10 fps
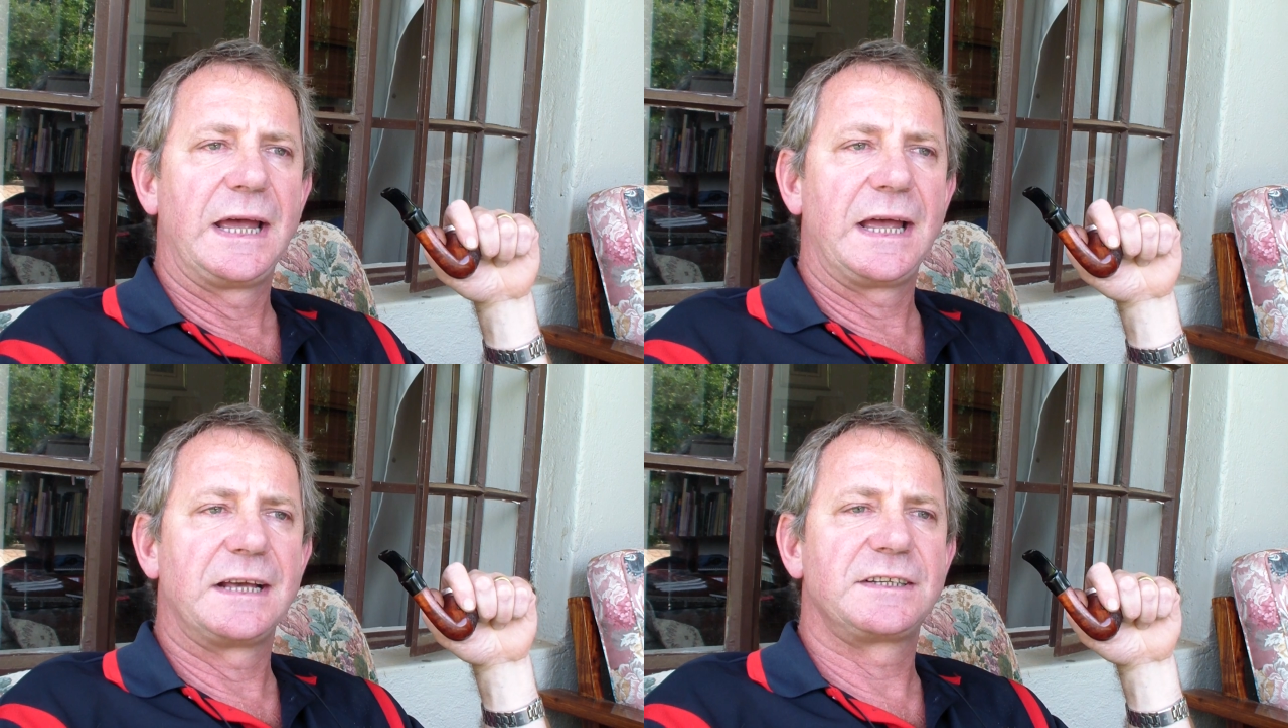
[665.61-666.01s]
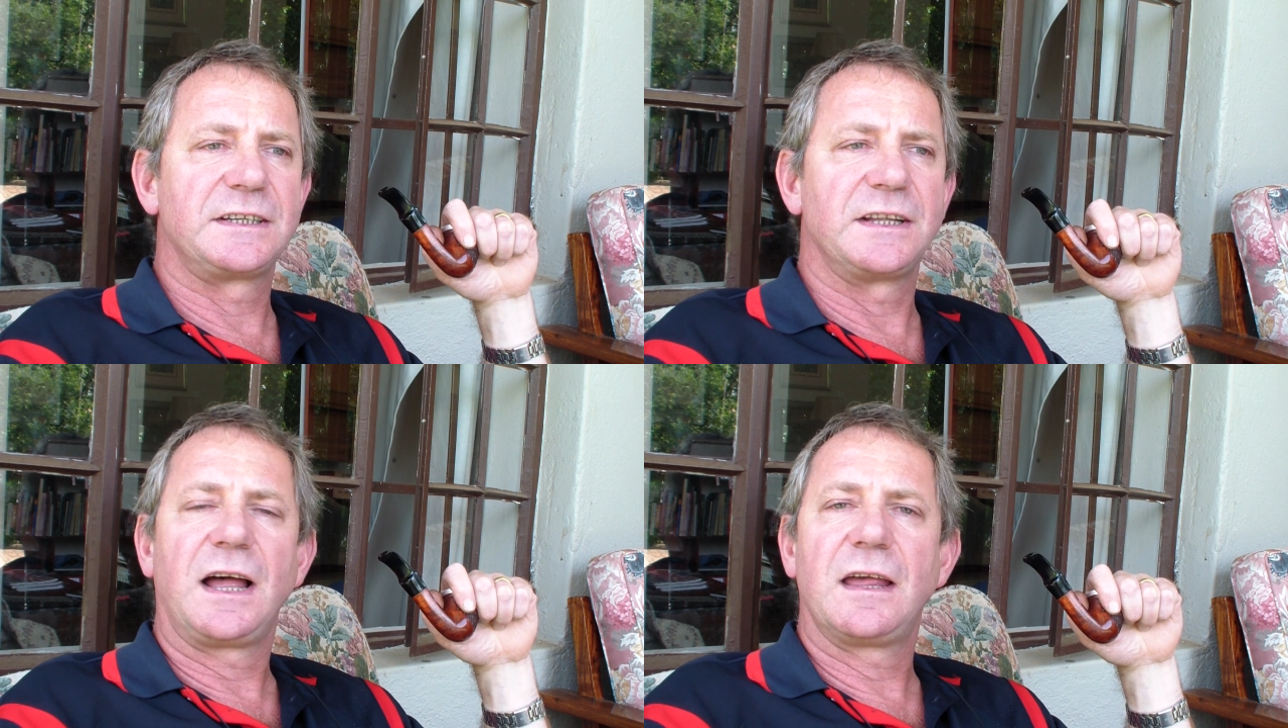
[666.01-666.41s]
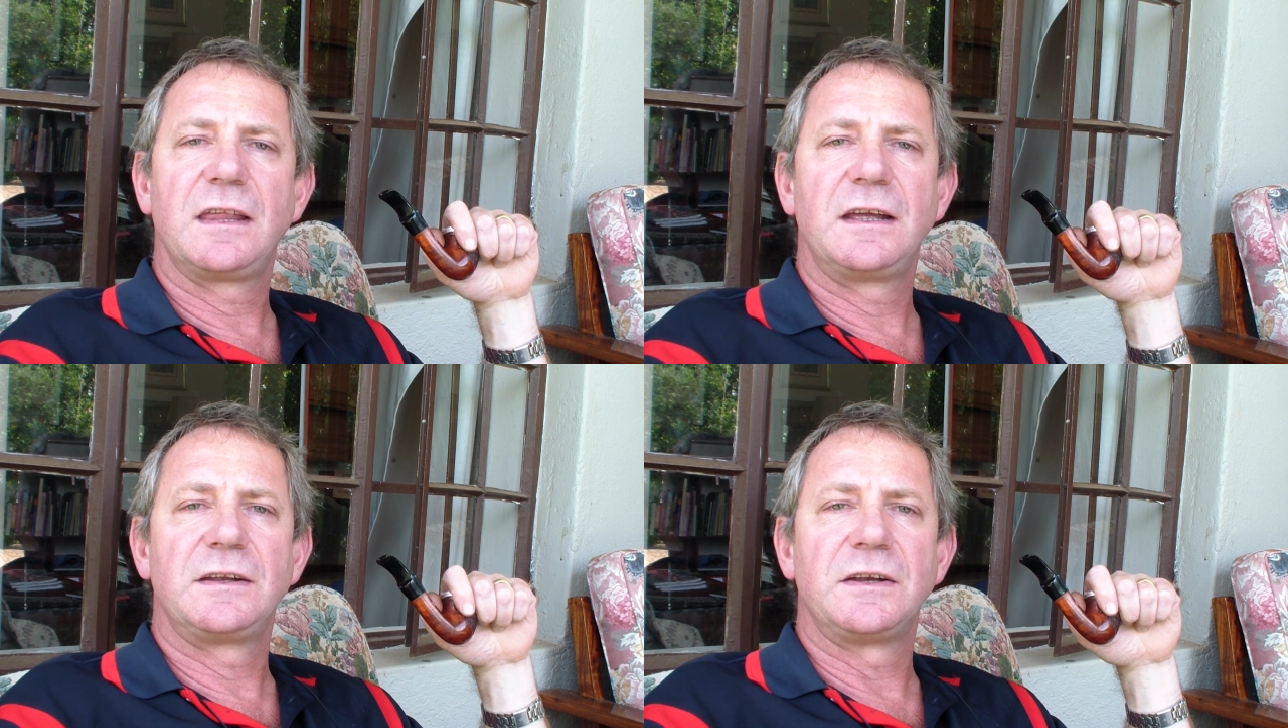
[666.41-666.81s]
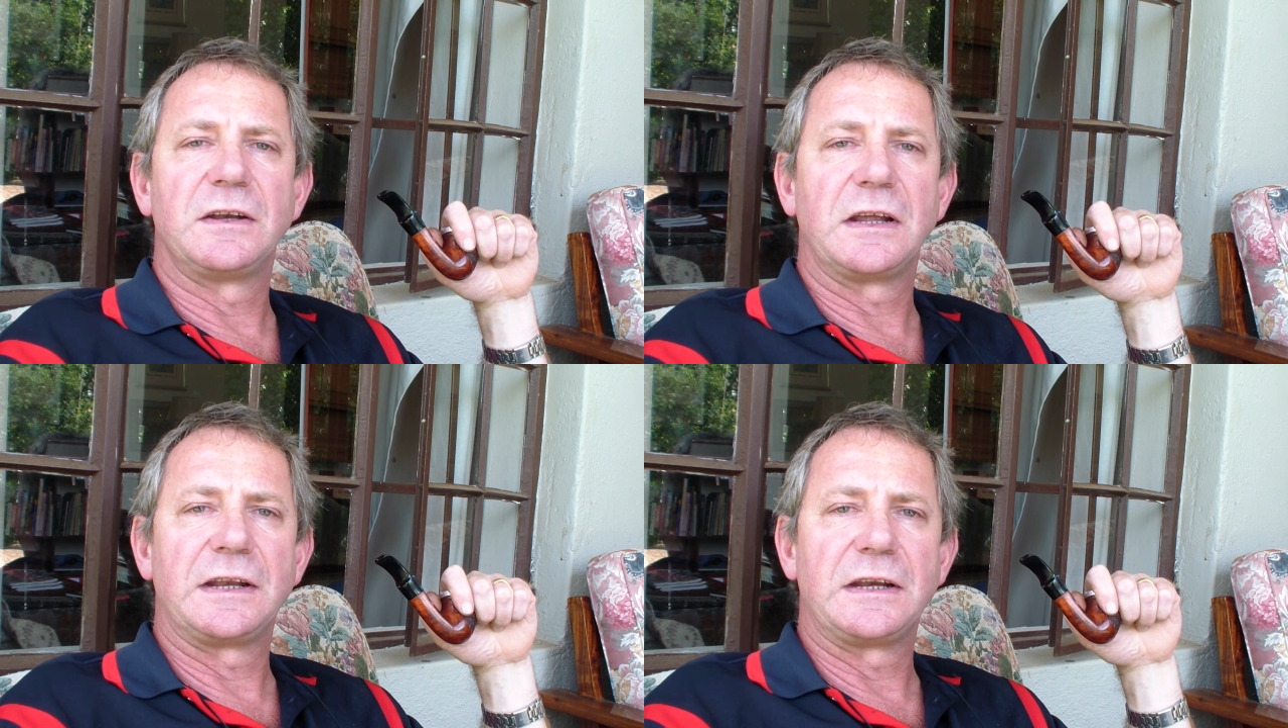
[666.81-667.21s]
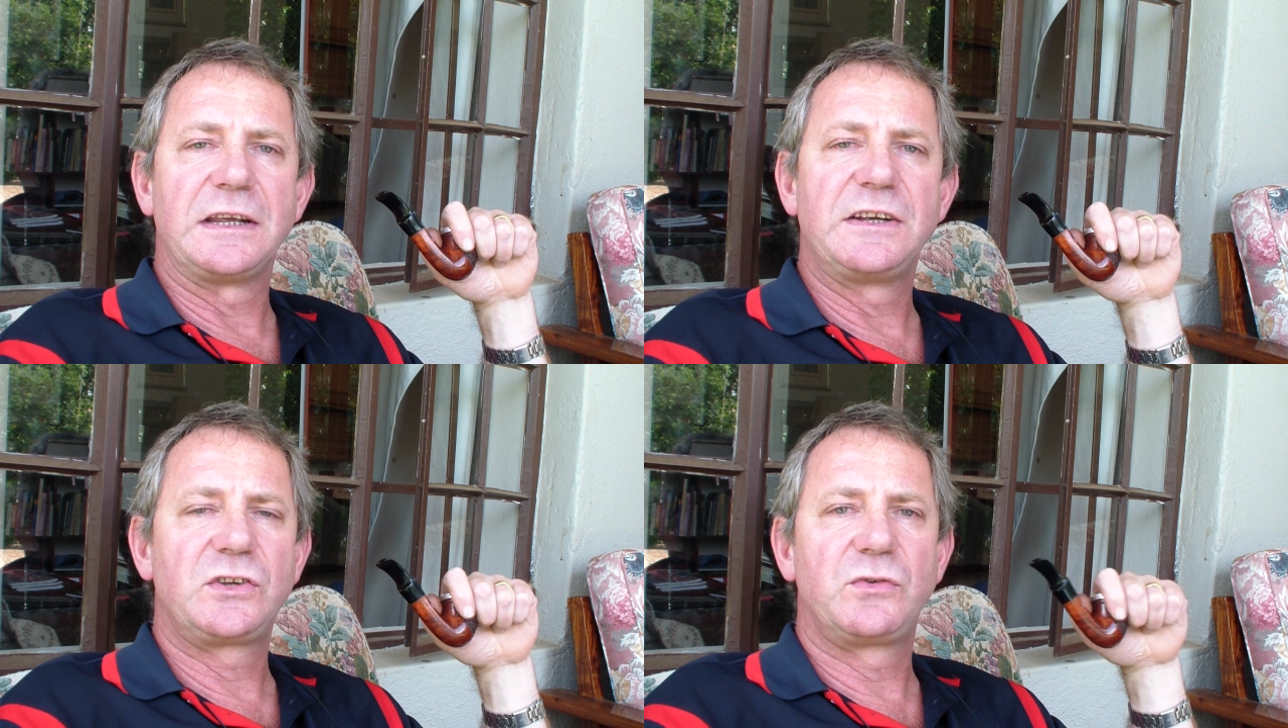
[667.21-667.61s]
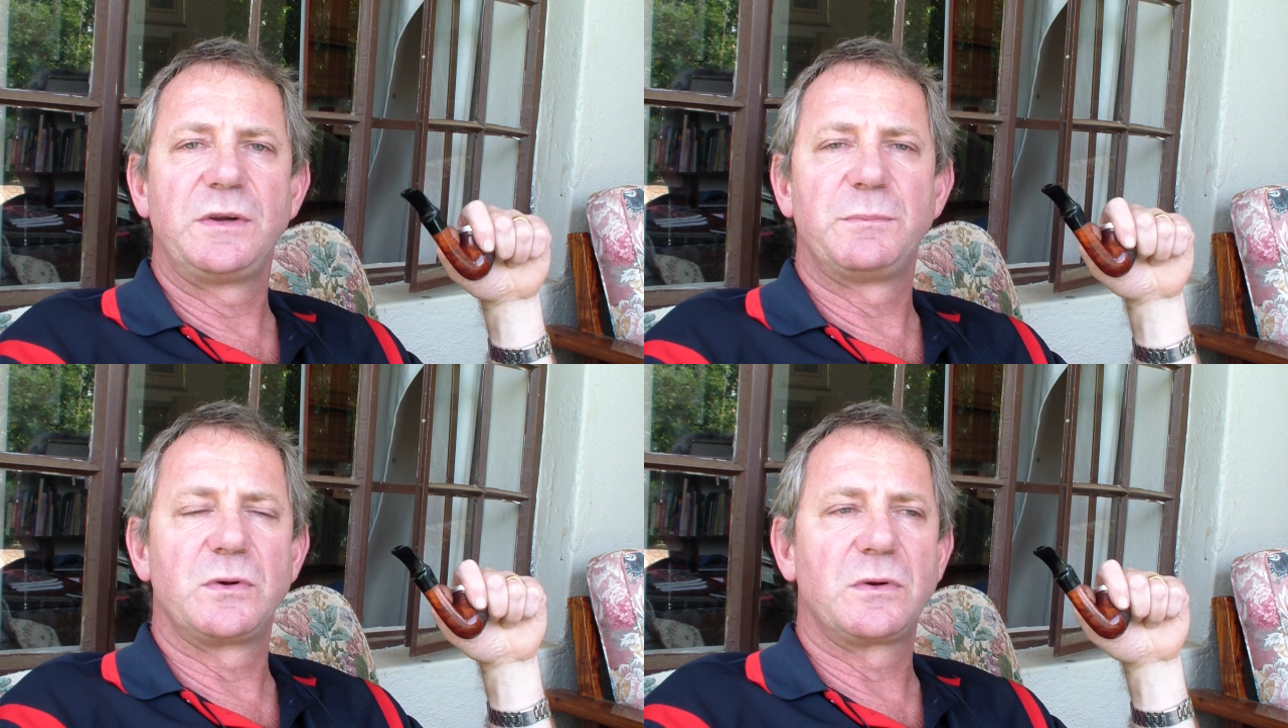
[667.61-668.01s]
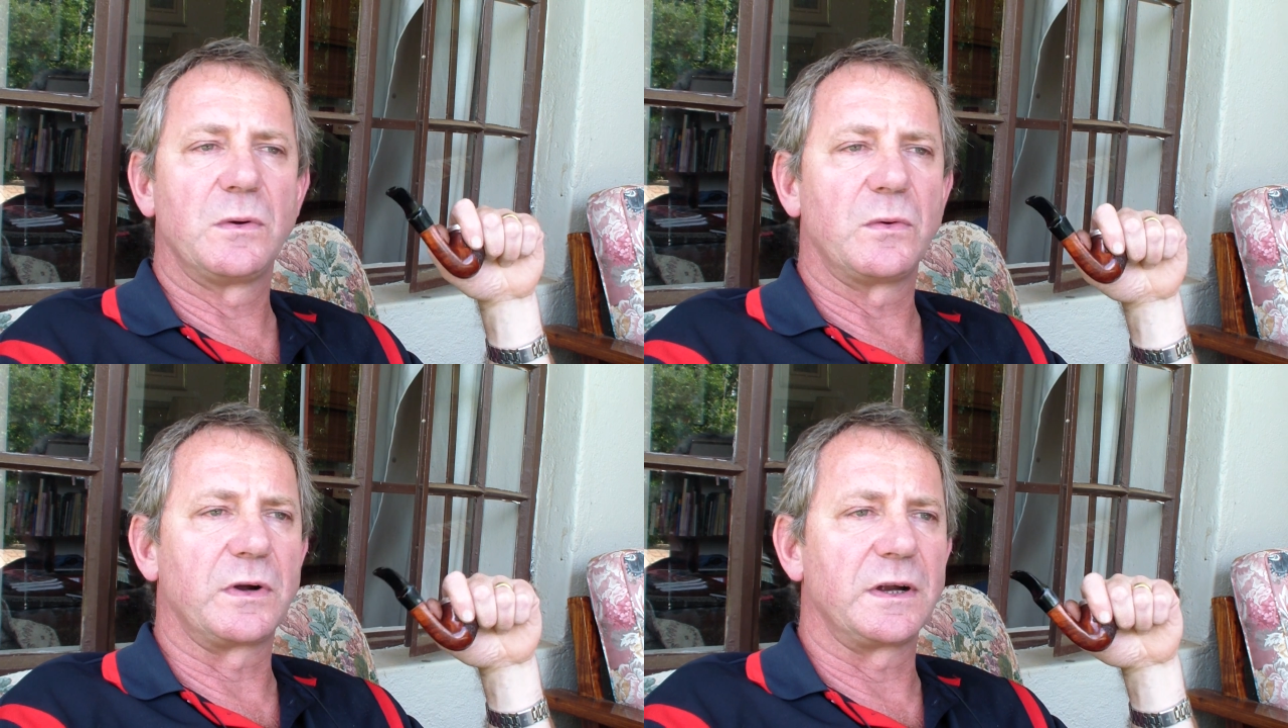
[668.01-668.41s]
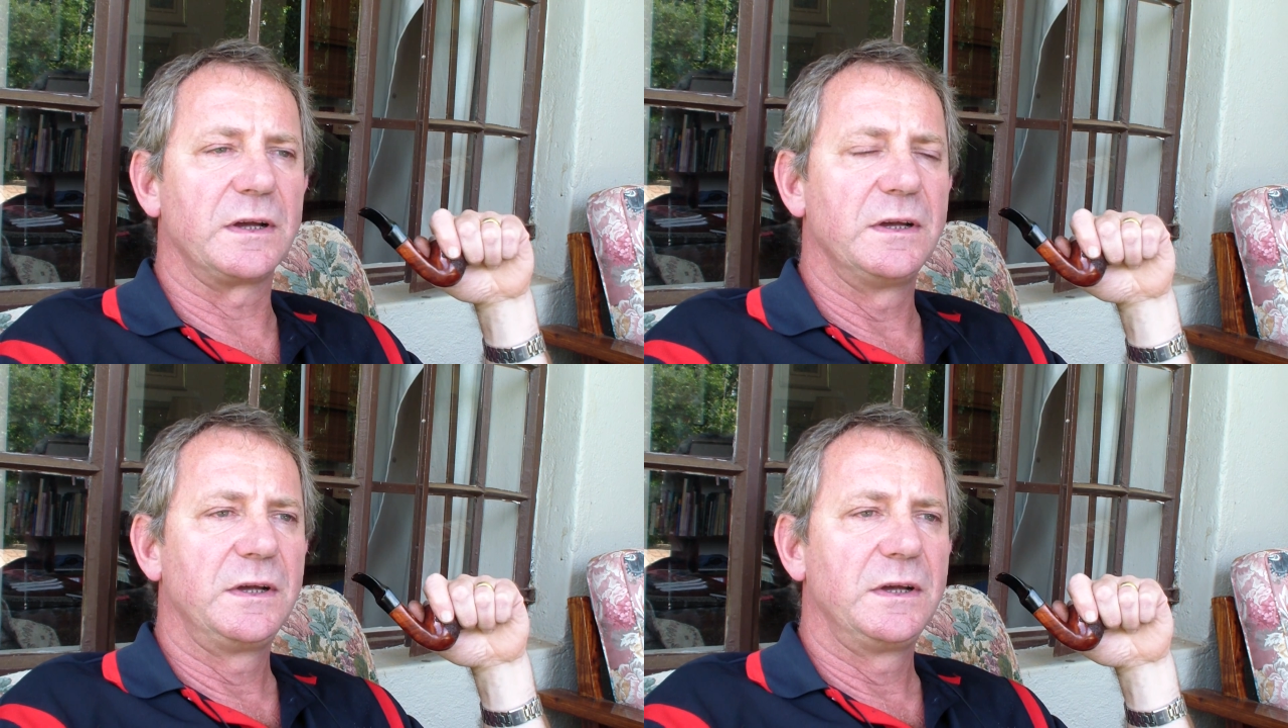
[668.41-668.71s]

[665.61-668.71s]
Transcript: as either an history book or